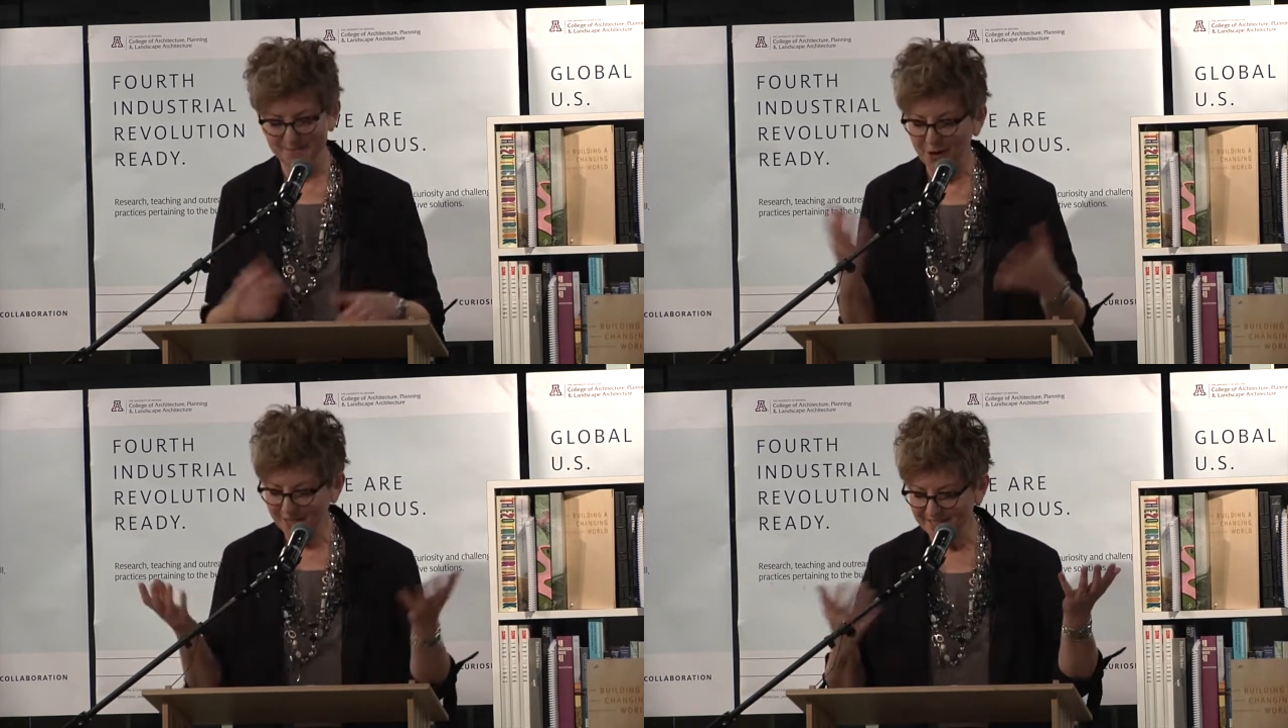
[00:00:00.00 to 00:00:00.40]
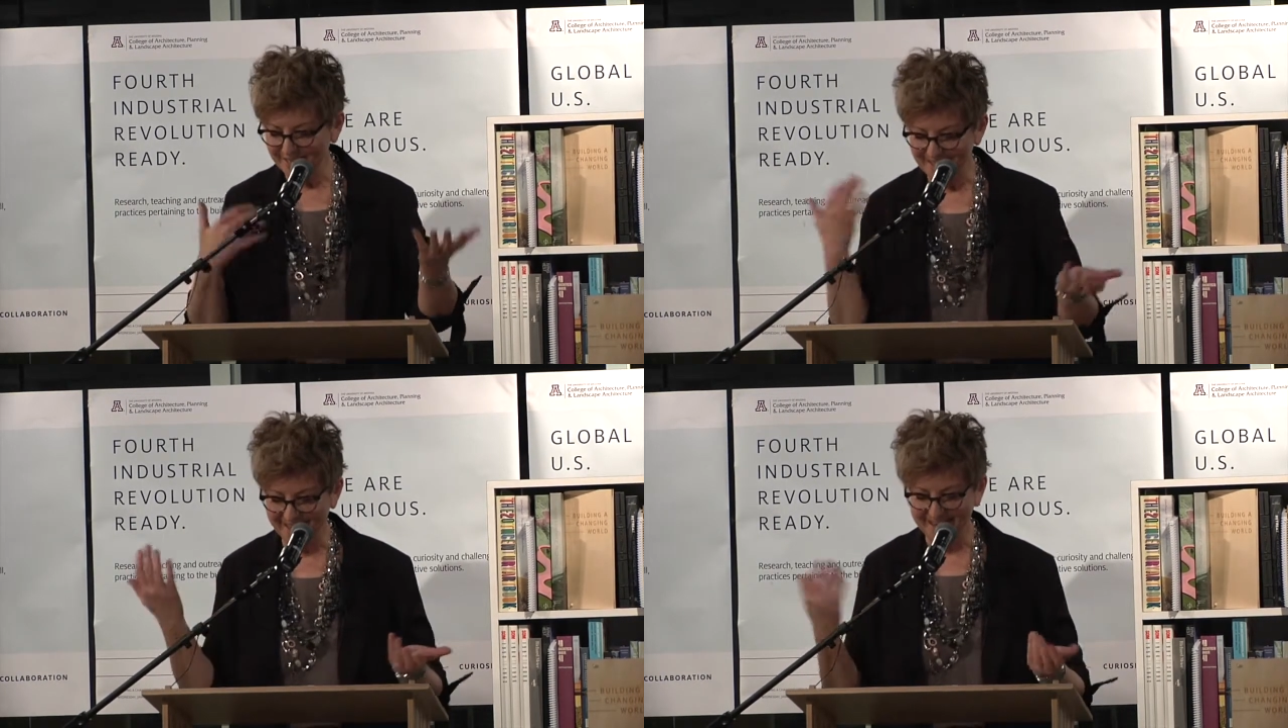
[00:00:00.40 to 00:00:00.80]
Mark and
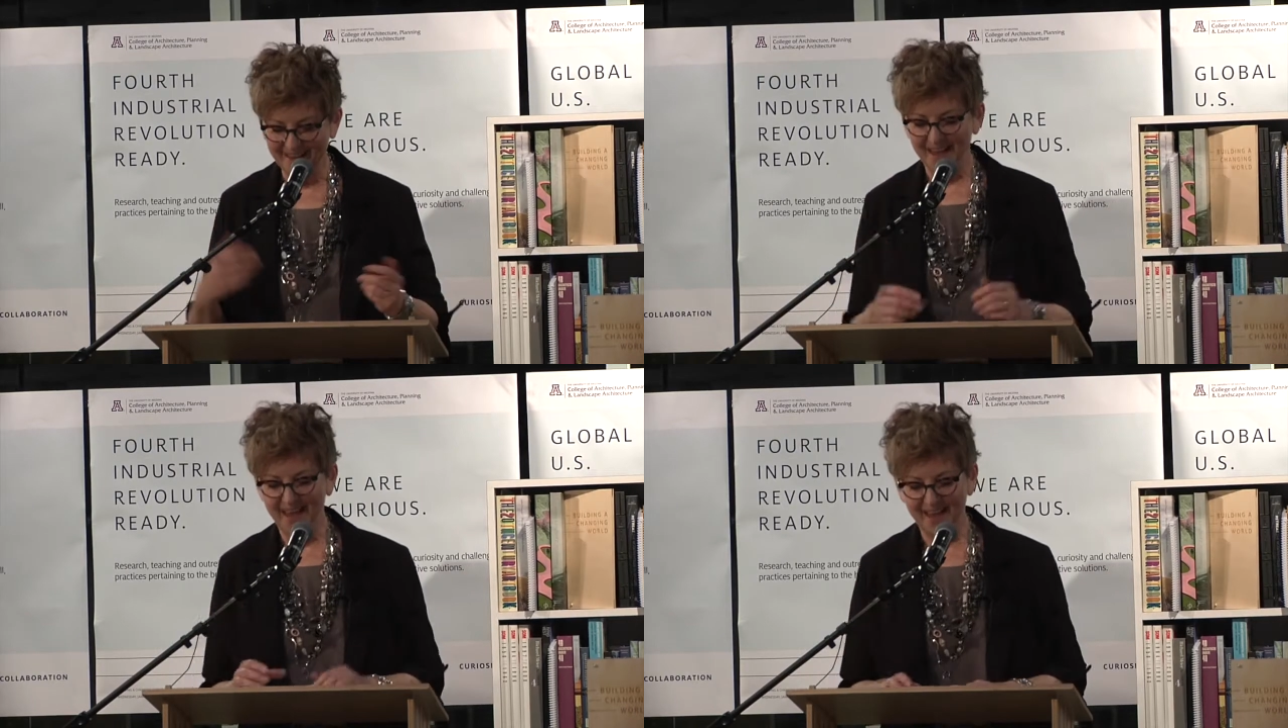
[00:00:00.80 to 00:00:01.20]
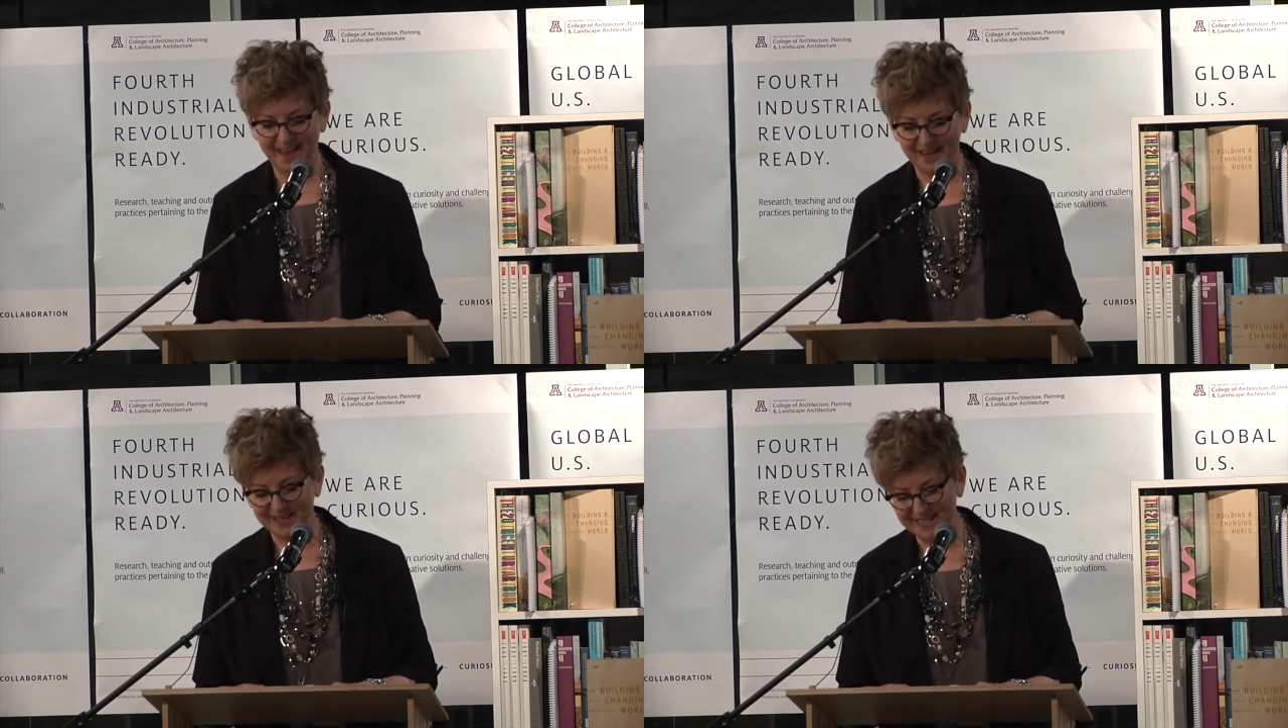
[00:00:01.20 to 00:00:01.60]
Diane.
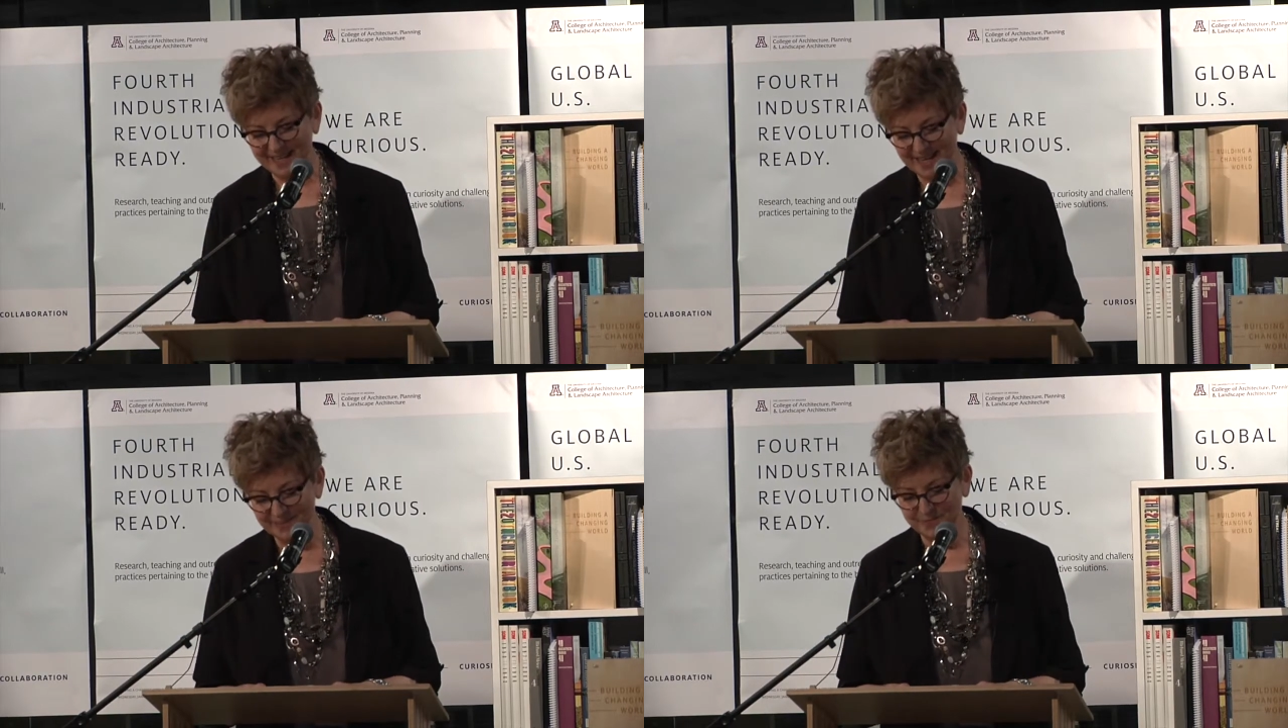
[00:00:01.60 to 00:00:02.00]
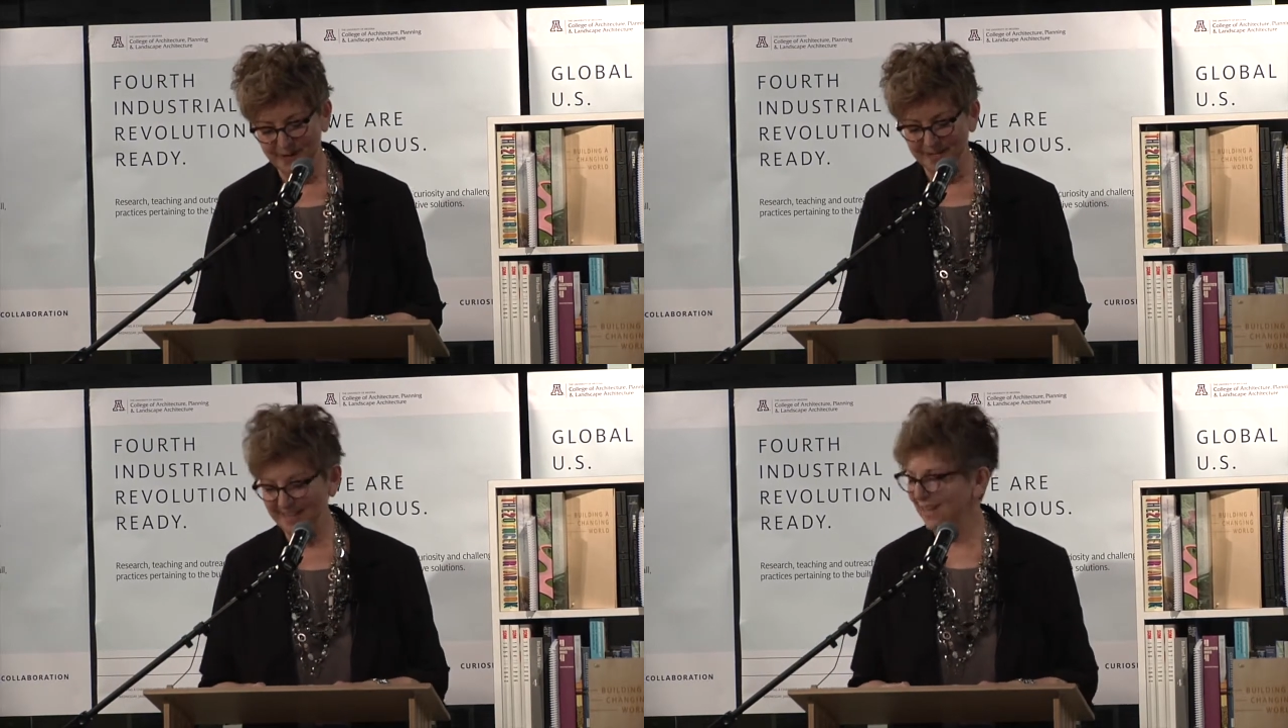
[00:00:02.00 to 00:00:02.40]
Diane
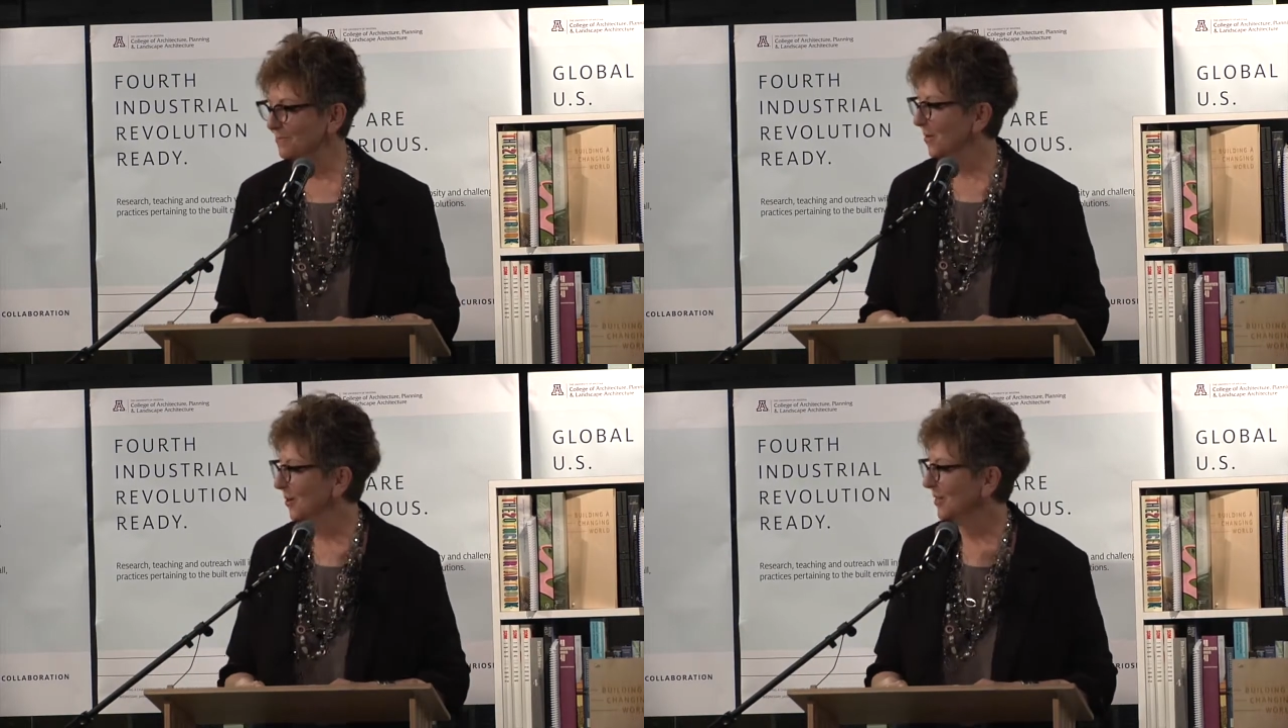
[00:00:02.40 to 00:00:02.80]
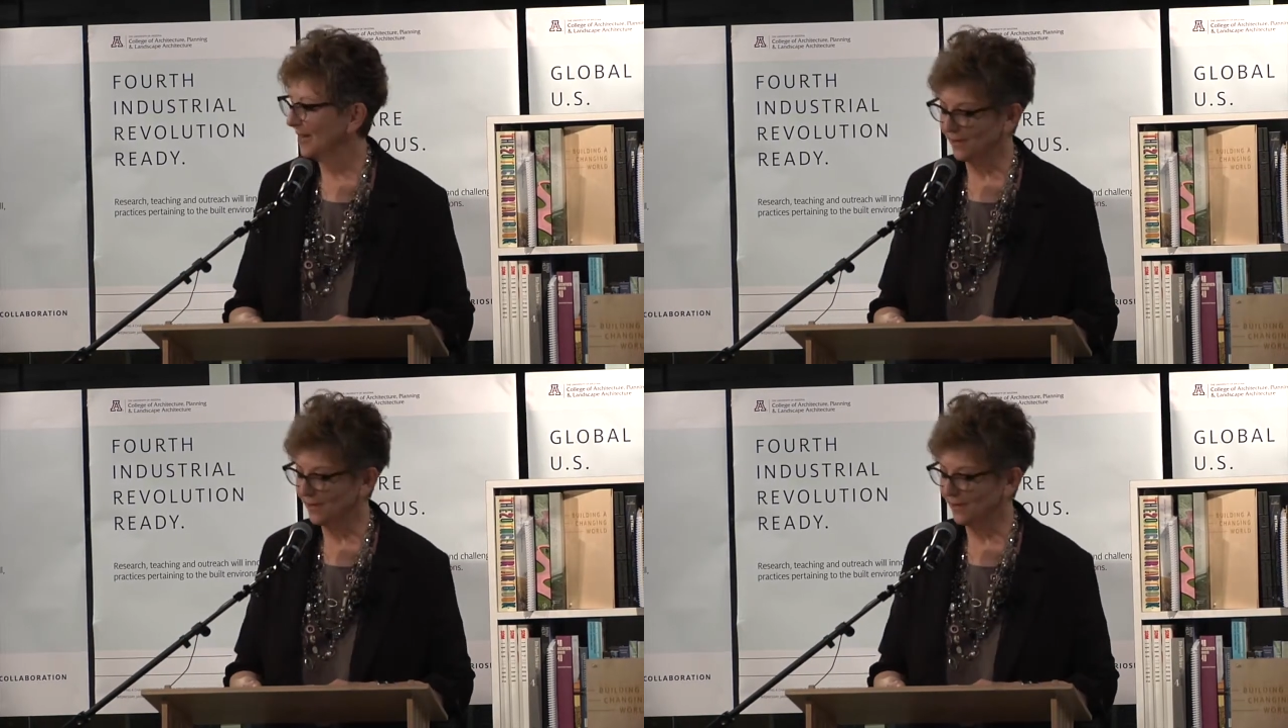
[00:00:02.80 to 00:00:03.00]
Brennan and Mark